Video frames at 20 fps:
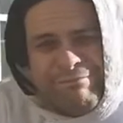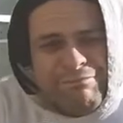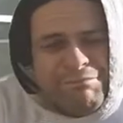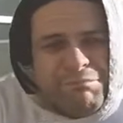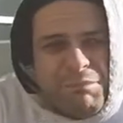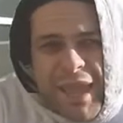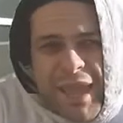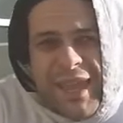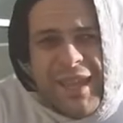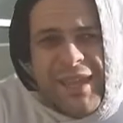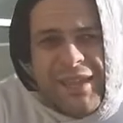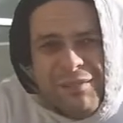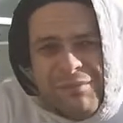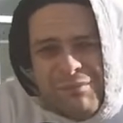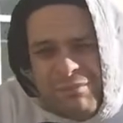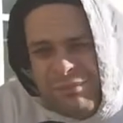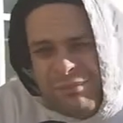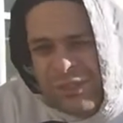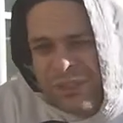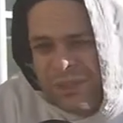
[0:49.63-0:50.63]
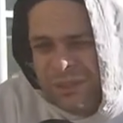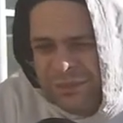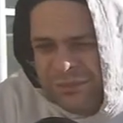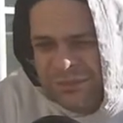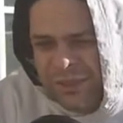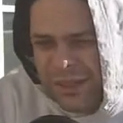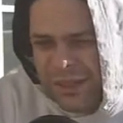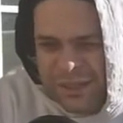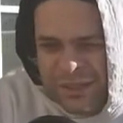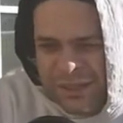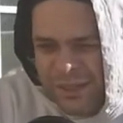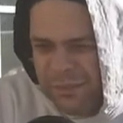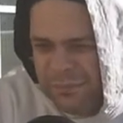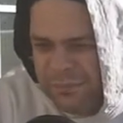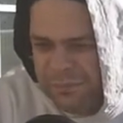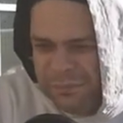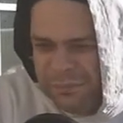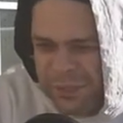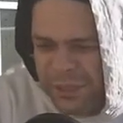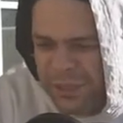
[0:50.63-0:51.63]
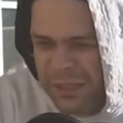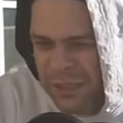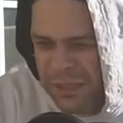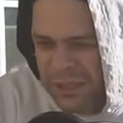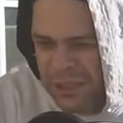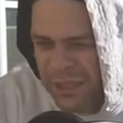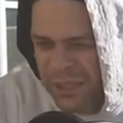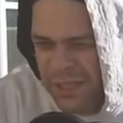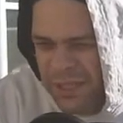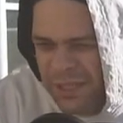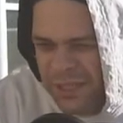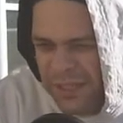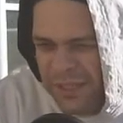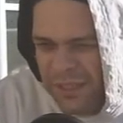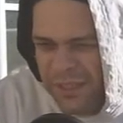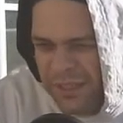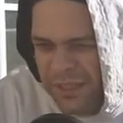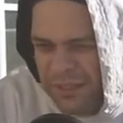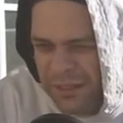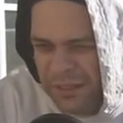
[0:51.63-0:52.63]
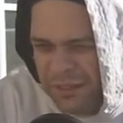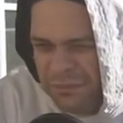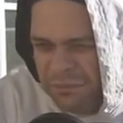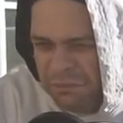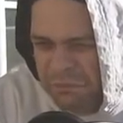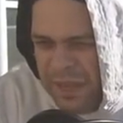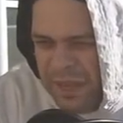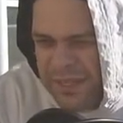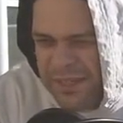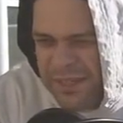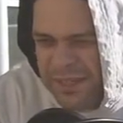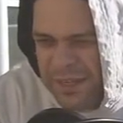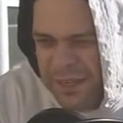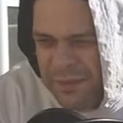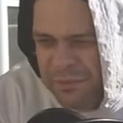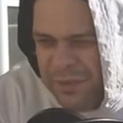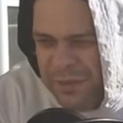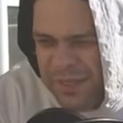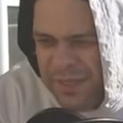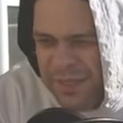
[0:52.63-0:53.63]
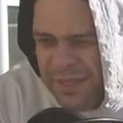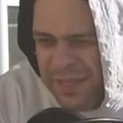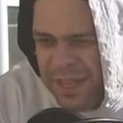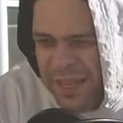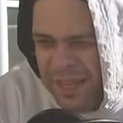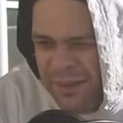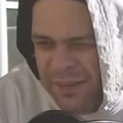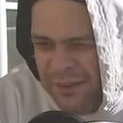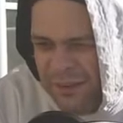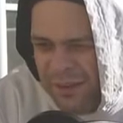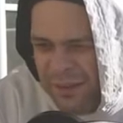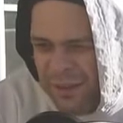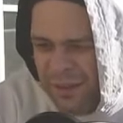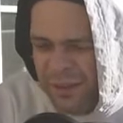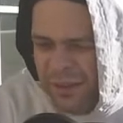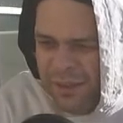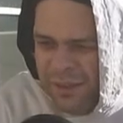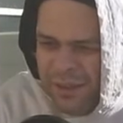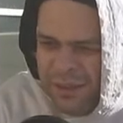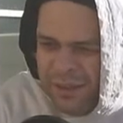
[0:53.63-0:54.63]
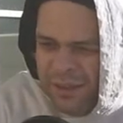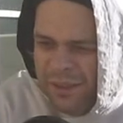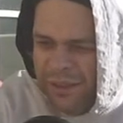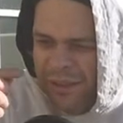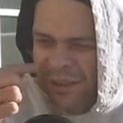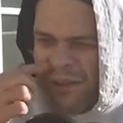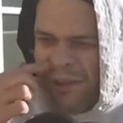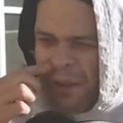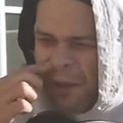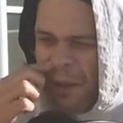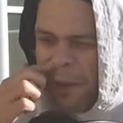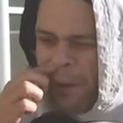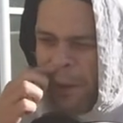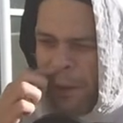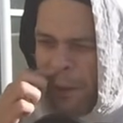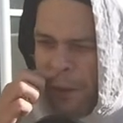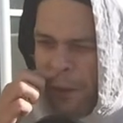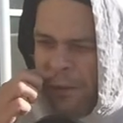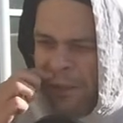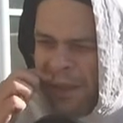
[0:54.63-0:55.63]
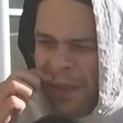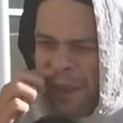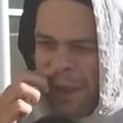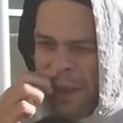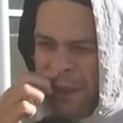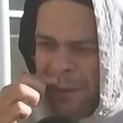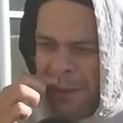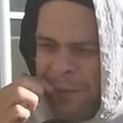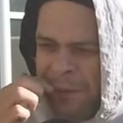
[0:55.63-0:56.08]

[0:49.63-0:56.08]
Man, she fucked up. She messed up and said that